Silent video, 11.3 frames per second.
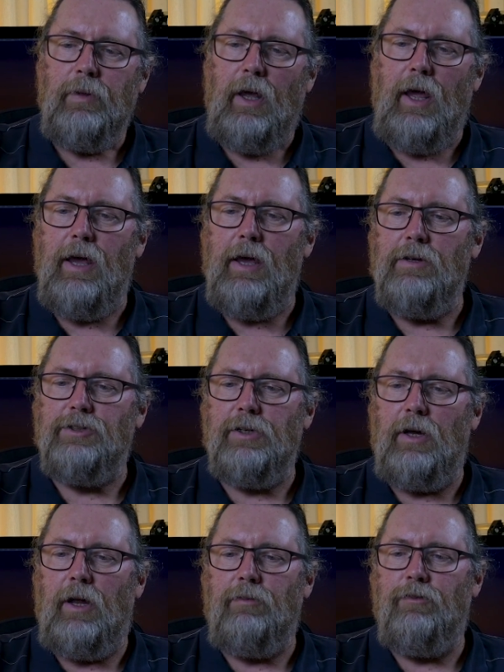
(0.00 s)
has,
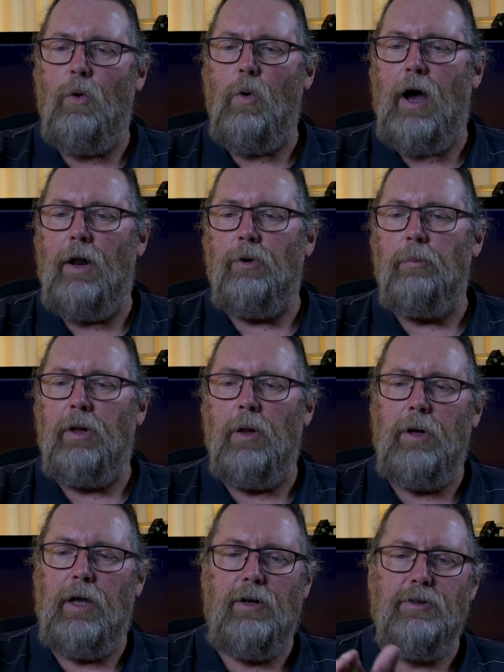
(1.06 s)
at 400
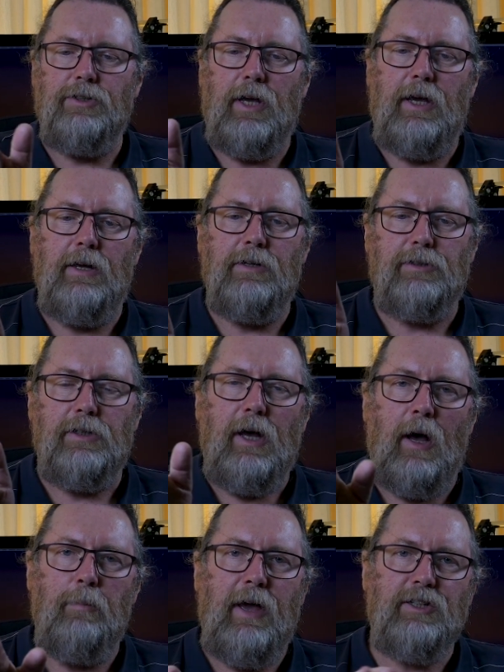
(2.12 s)
millimeters, has
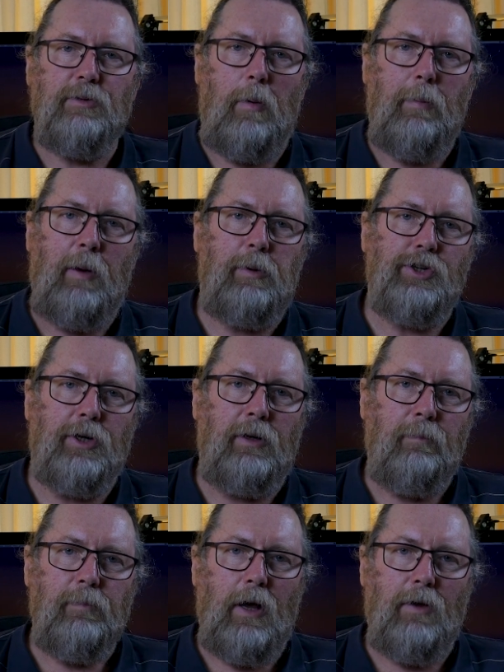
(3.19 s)
a maximum aperture
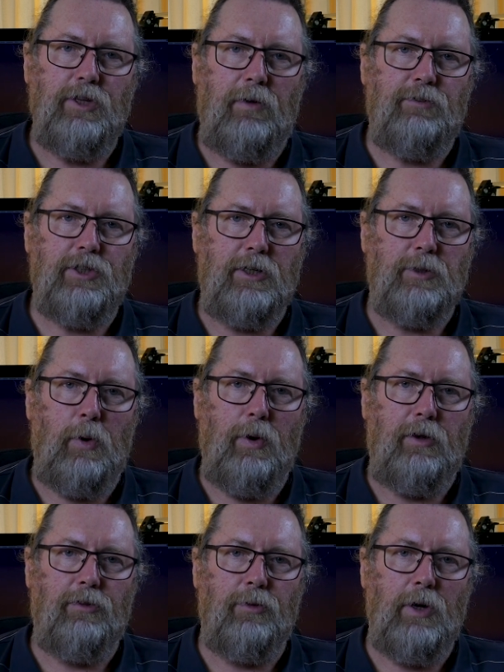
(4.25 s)
of
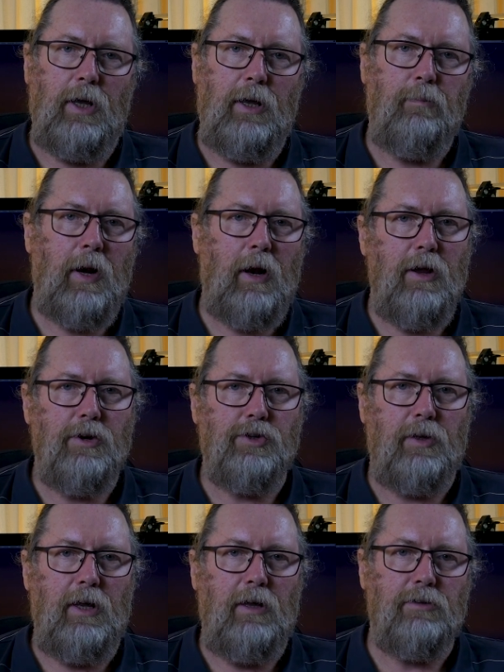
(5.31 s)
f6.3, and I
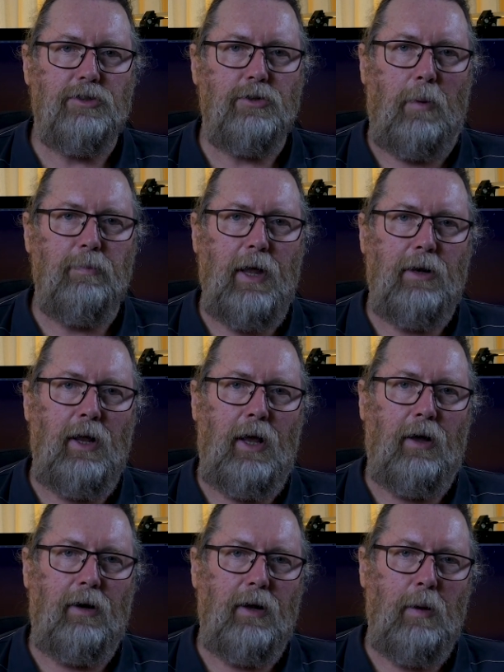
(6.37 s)
usually stop that
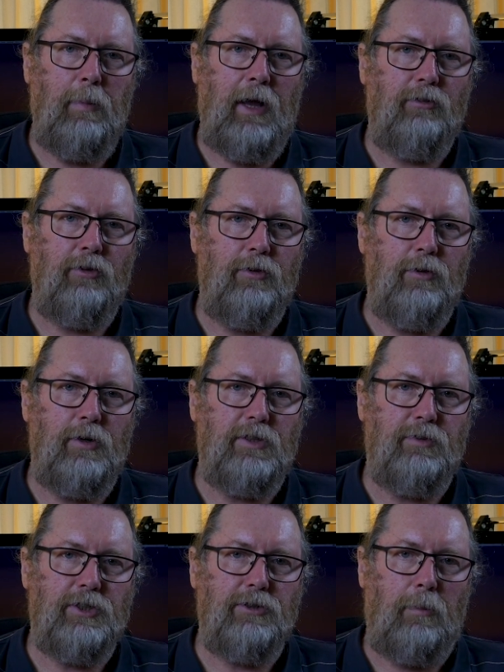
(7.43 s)
down about 2/3
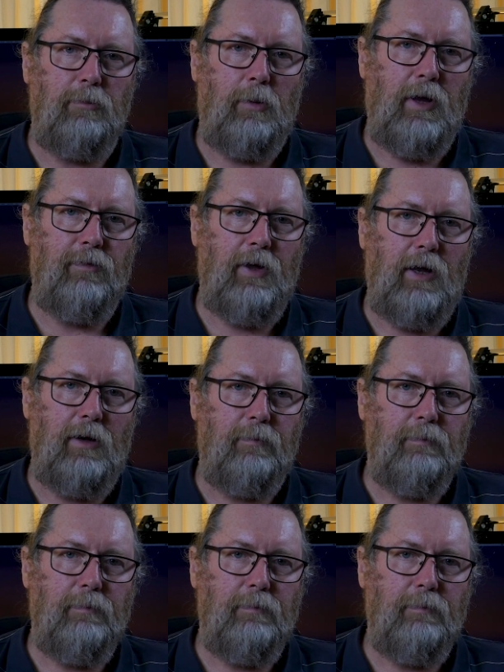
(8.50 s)
of a stop to f8.